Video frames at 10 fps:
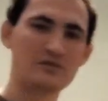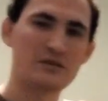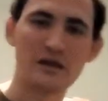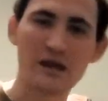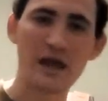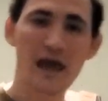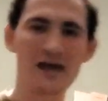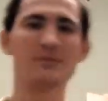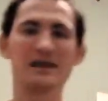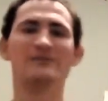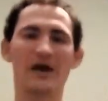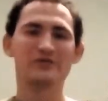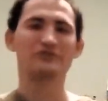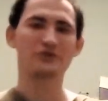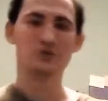and and my device
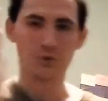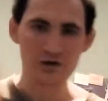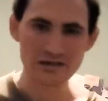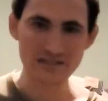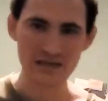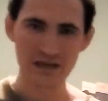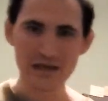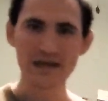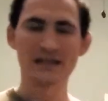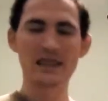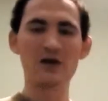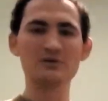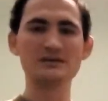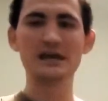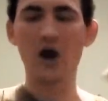was under warranty. That
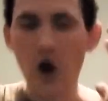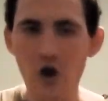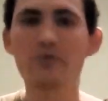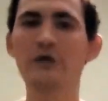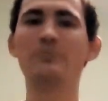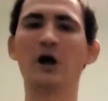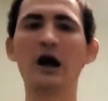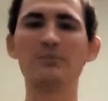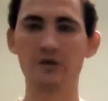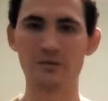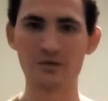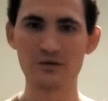was a hardware problem.